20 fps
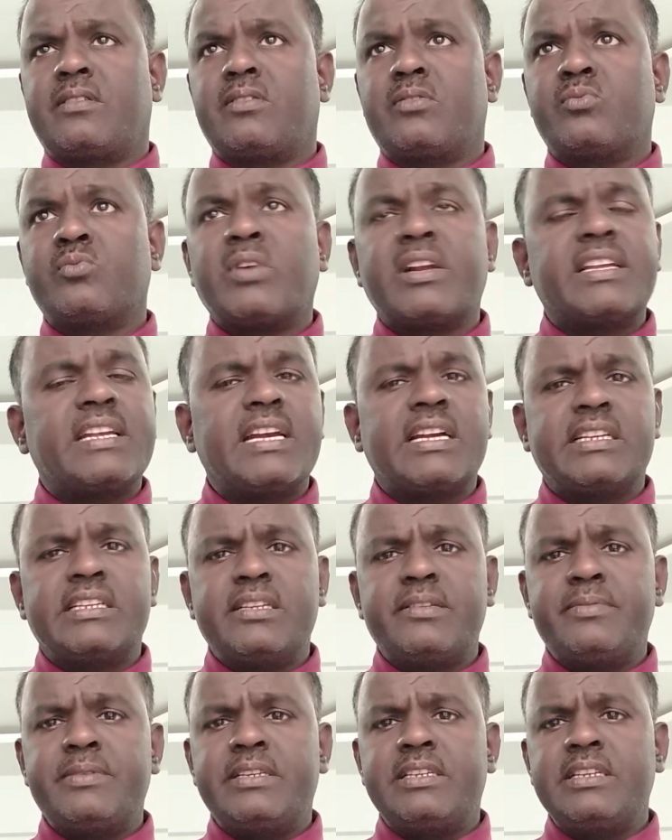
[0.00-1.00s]
work
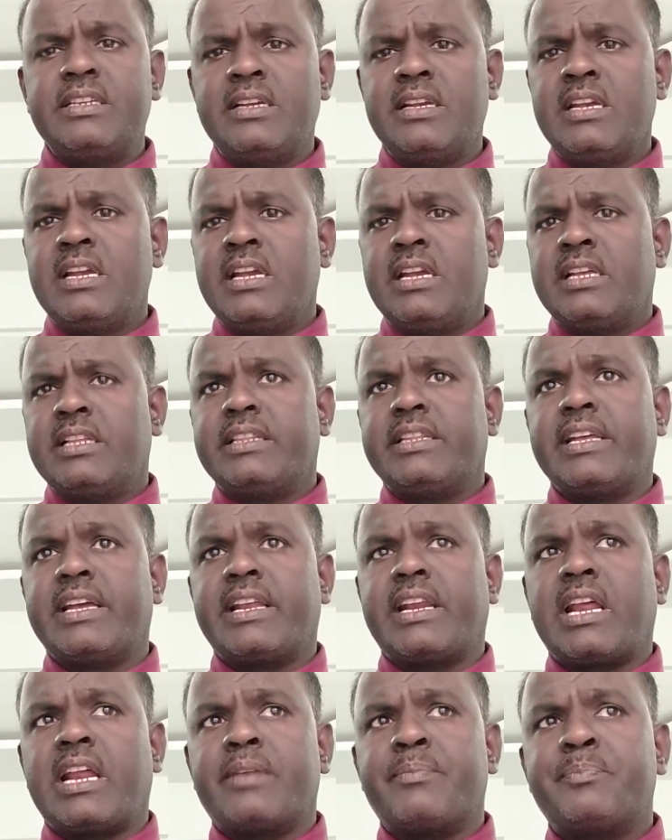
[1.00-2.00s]
activity. There
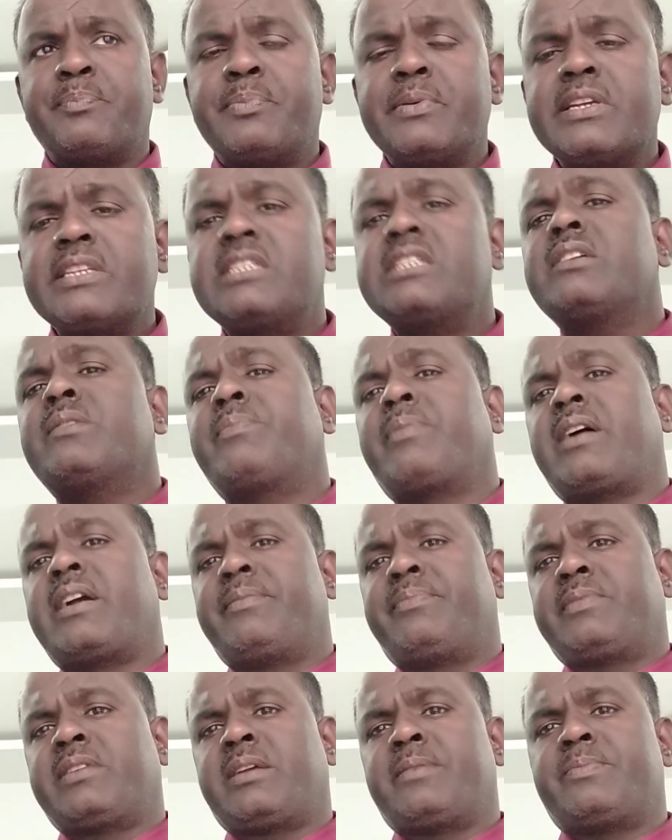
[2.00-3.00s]
are basic
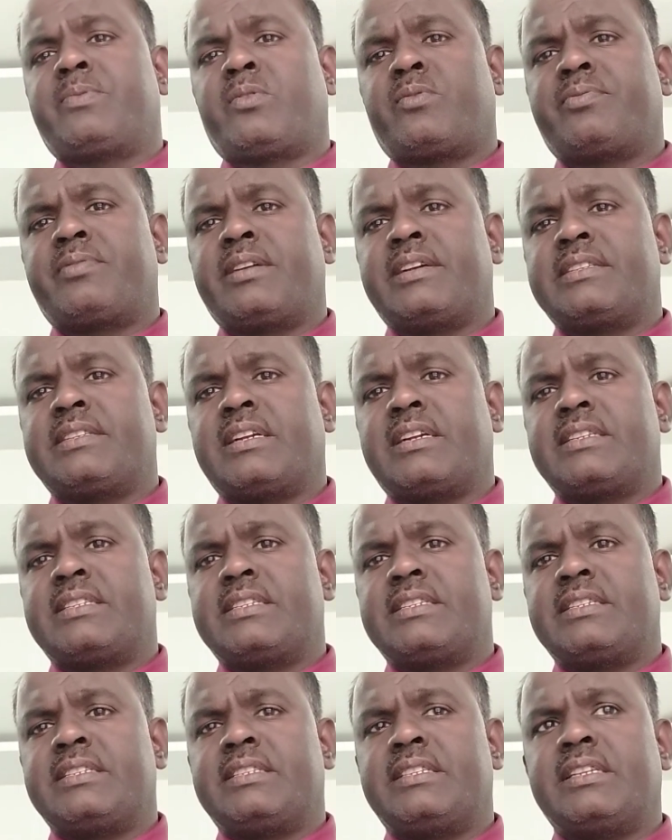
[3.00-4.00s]
5 type of hazards
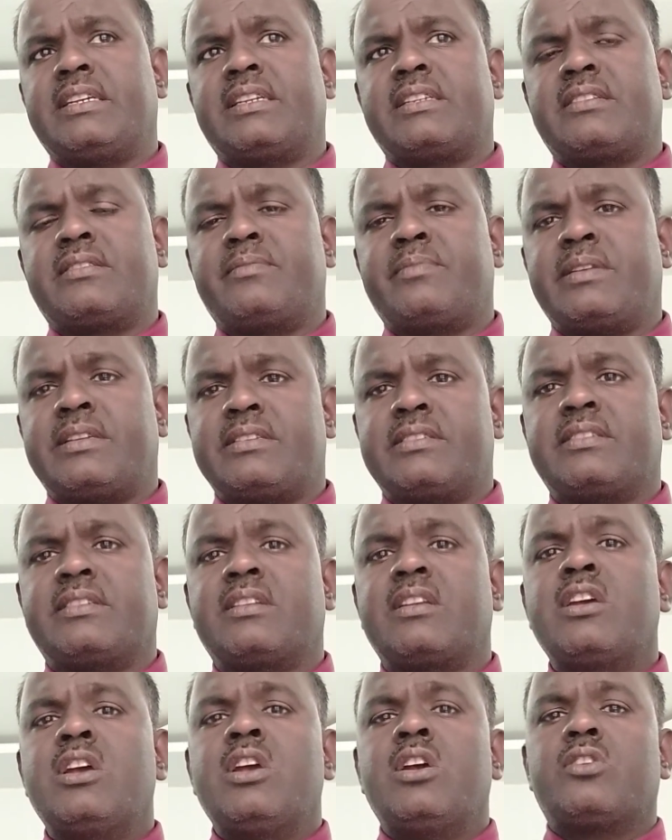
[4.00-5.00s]
is there.
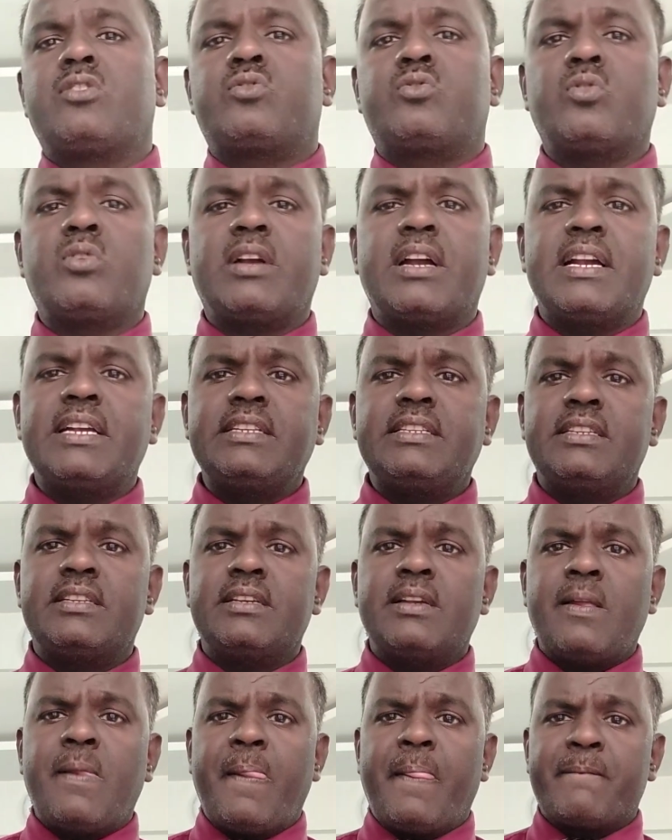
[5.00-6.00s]
So guys,
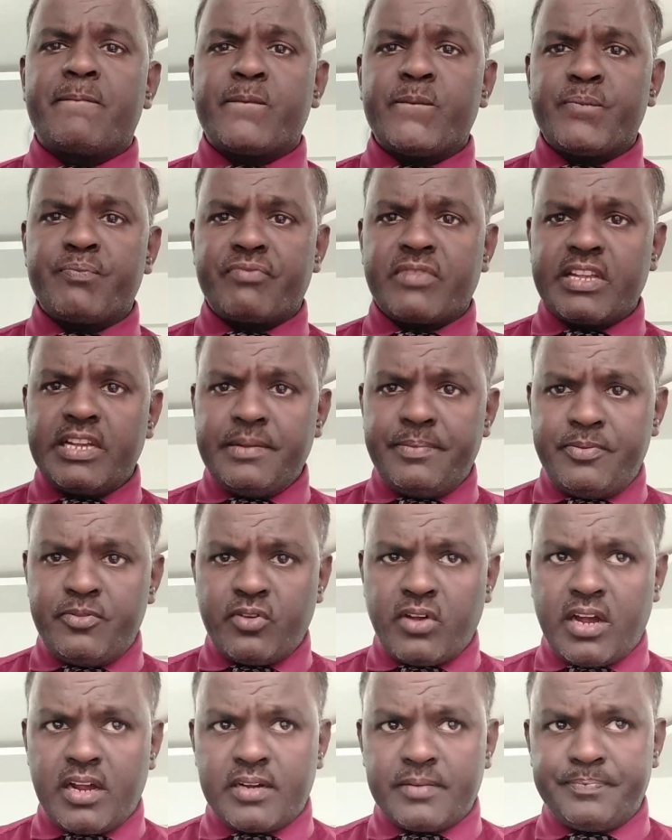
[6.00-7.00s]
if you
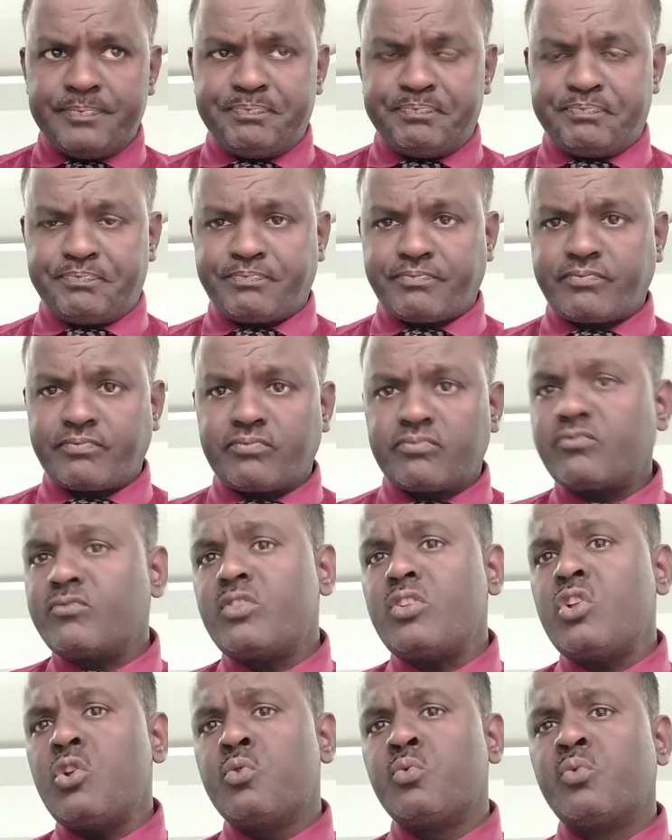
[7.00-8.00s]
are
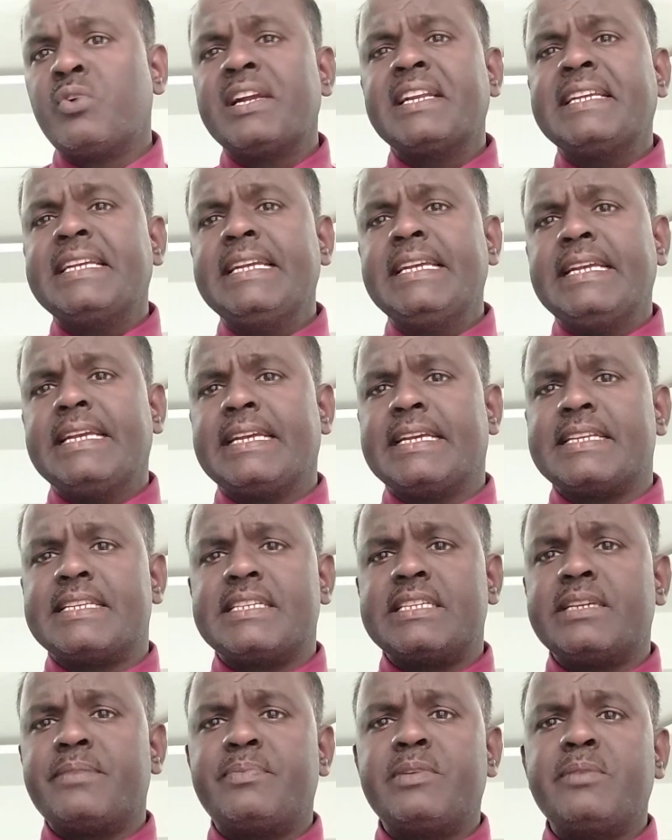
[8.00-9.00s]
working as
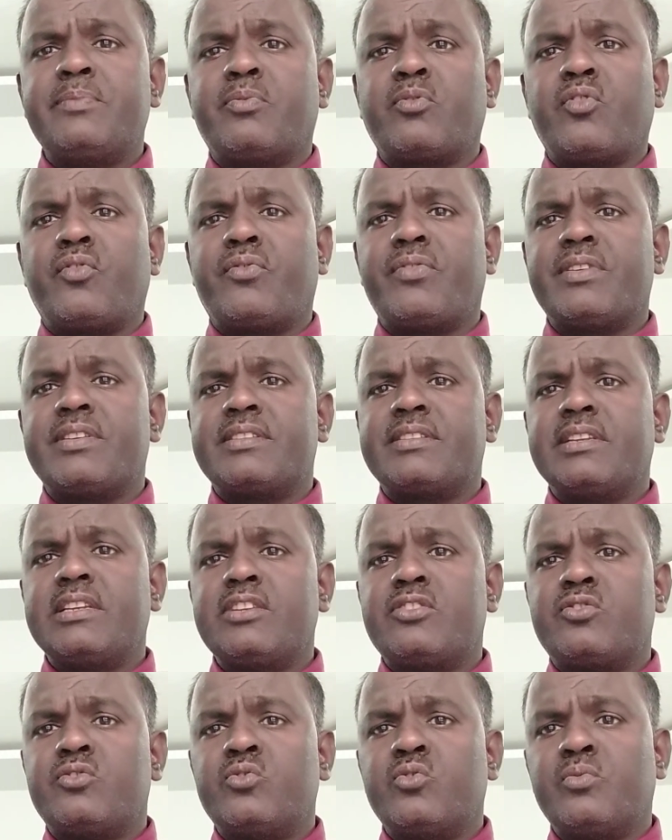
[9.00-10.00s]
safety
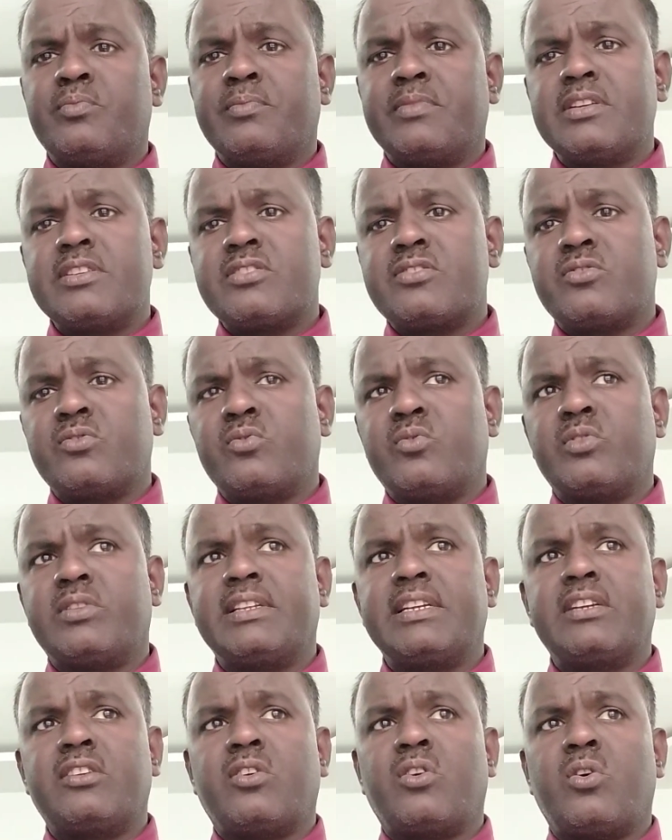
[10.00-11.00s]
professionals, you must know
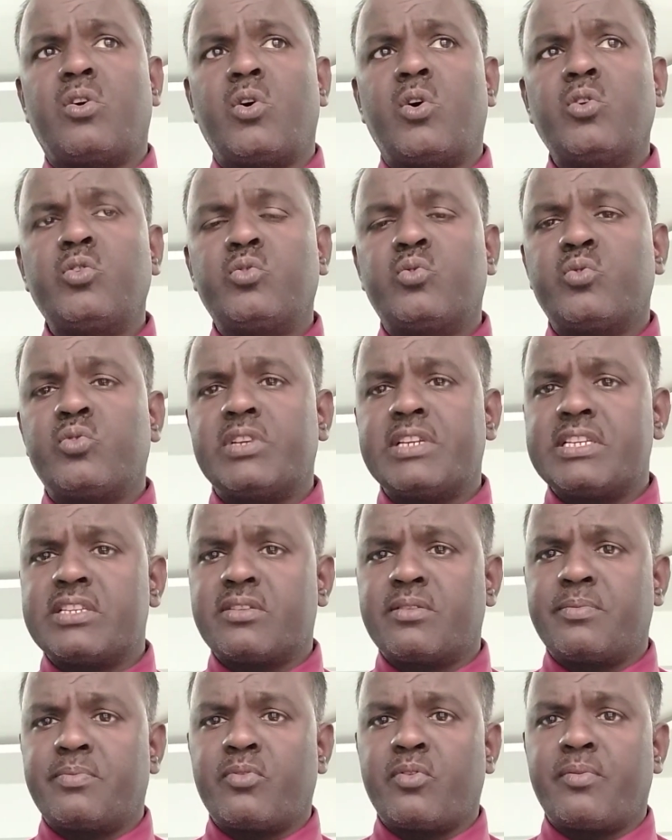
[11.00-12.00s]
that how to risk
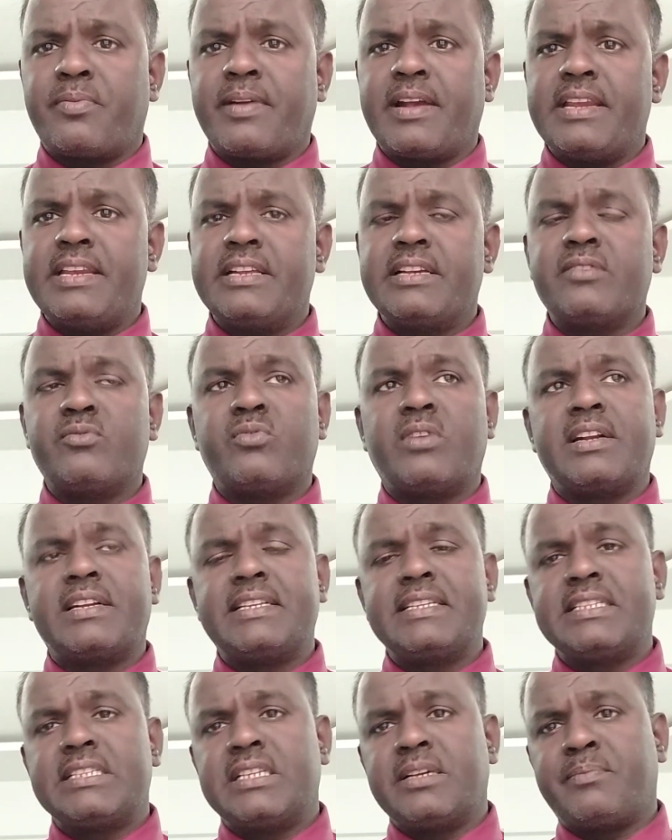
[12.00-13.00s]
profiling, what
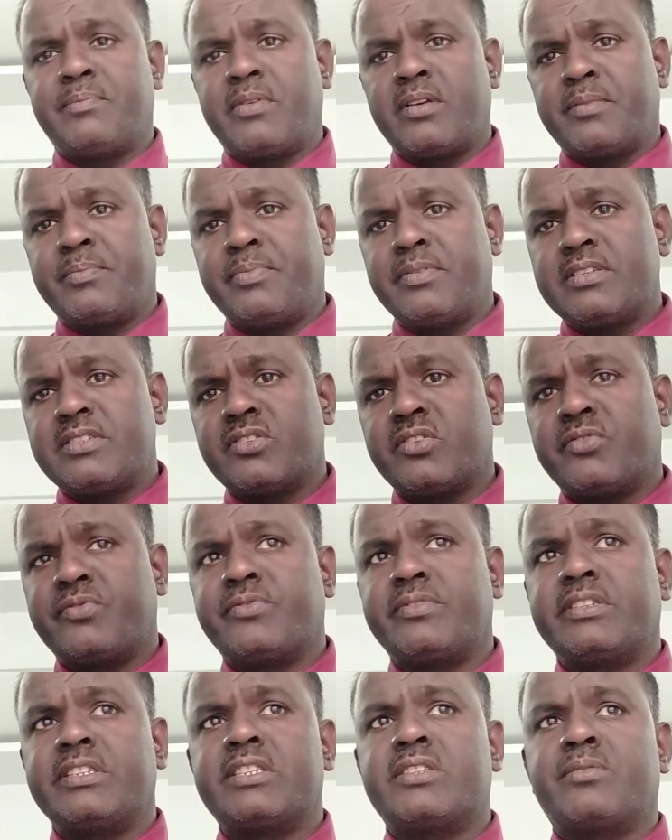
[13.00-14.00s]
is the purpose of
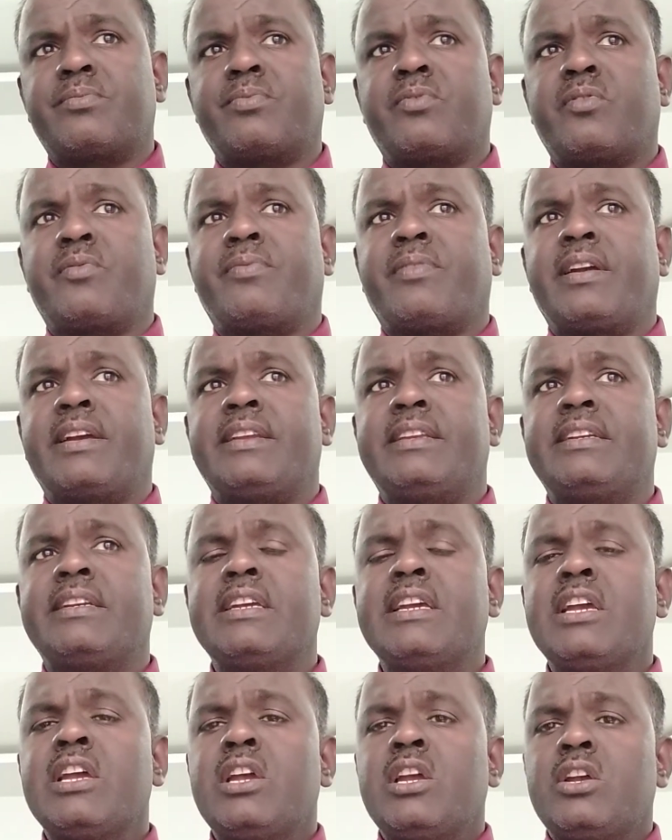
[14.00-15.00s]
risk profiling.
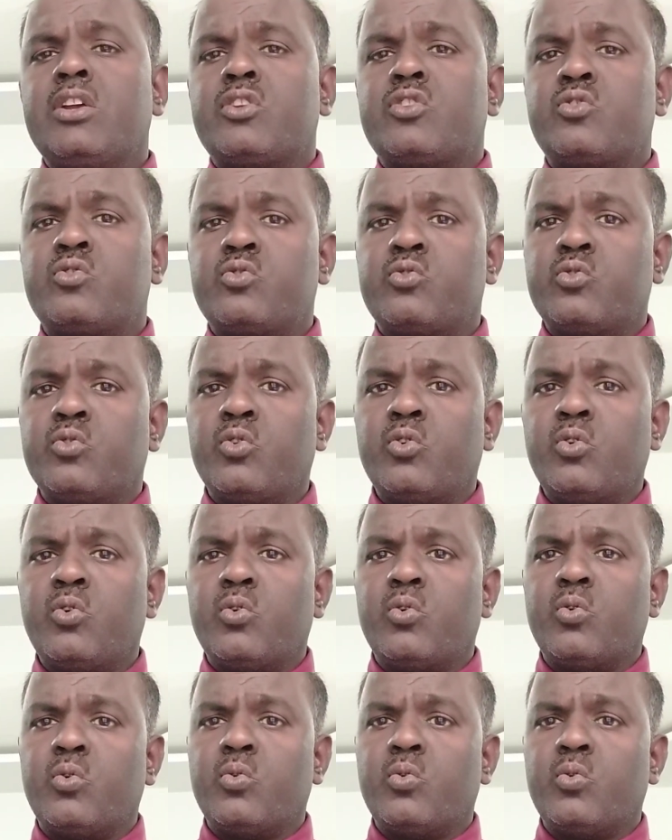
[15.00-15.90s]
So